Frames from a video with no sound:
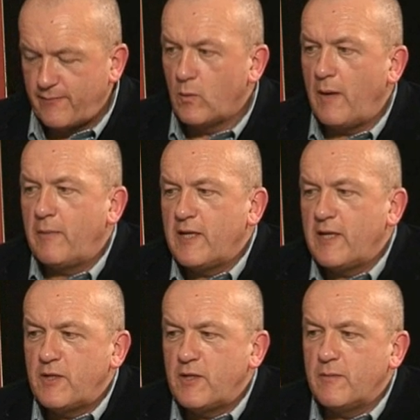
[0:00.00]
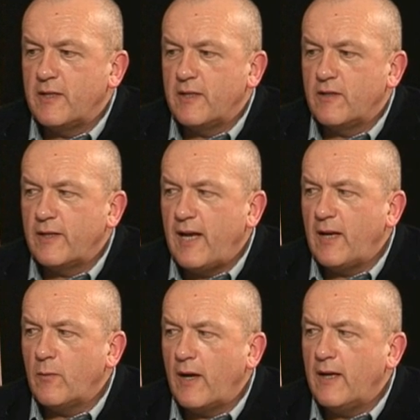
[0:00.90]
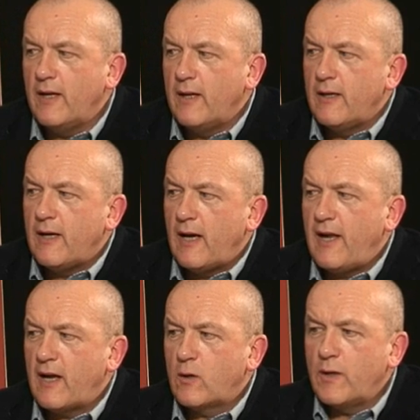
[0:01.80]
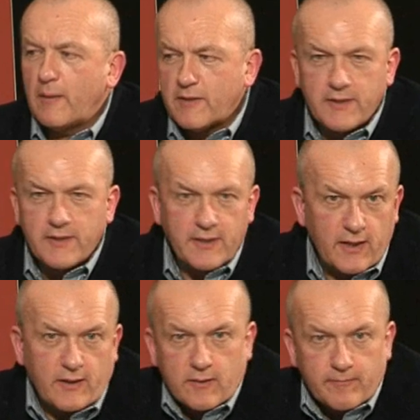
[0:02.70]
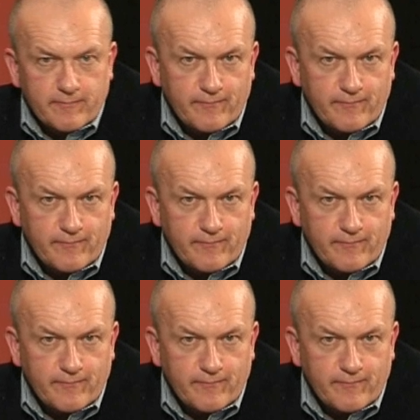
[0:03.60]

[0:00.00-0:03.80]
white plays bishop d3 anyway, and now queen up to d6.